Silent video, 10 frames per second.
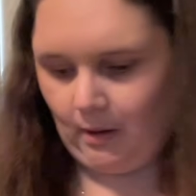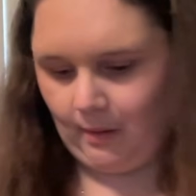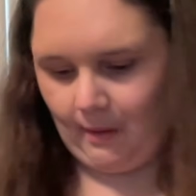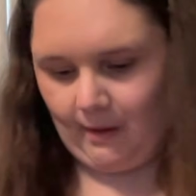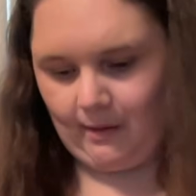
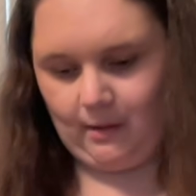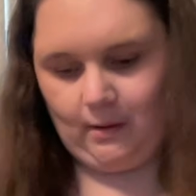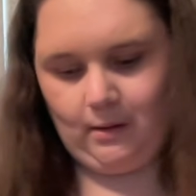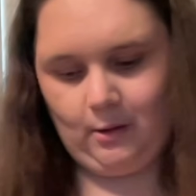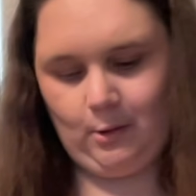
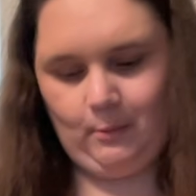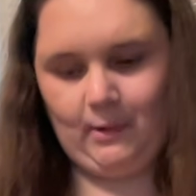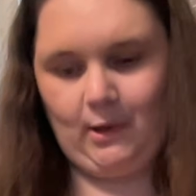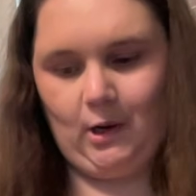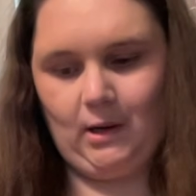Then
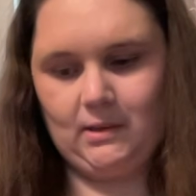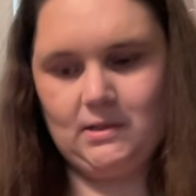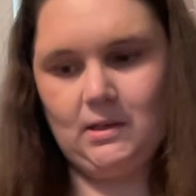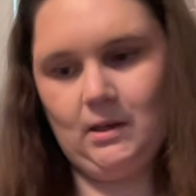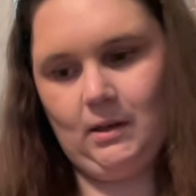we got
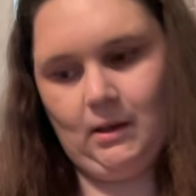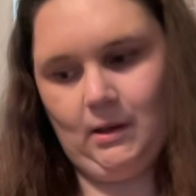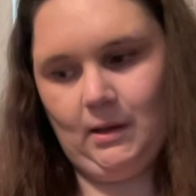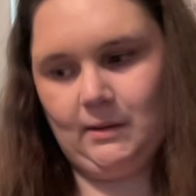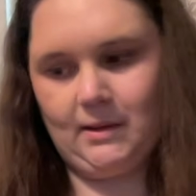
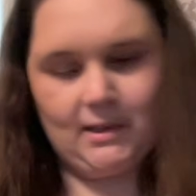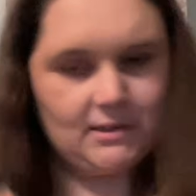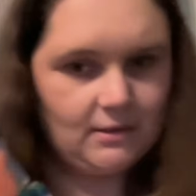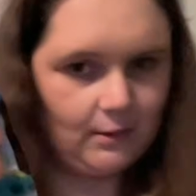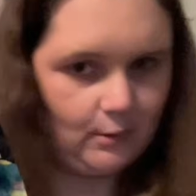
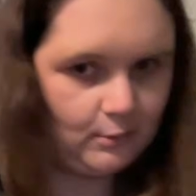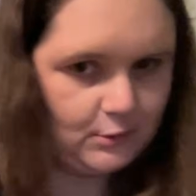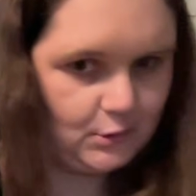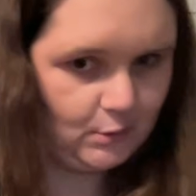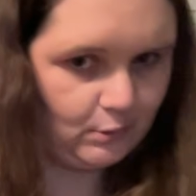this little
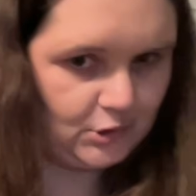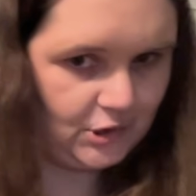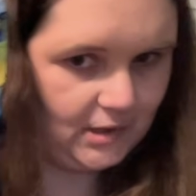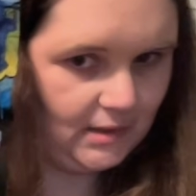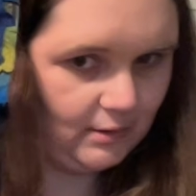
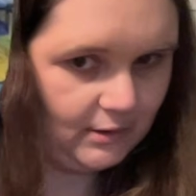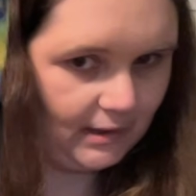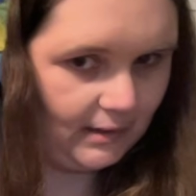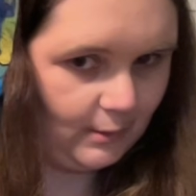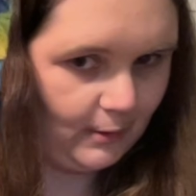squishy, it's
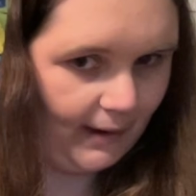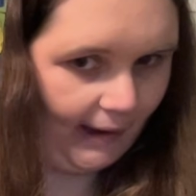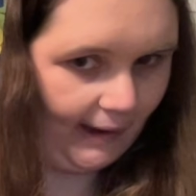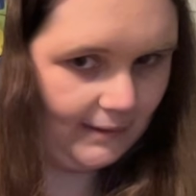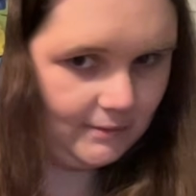like a little
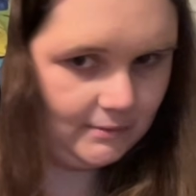cat.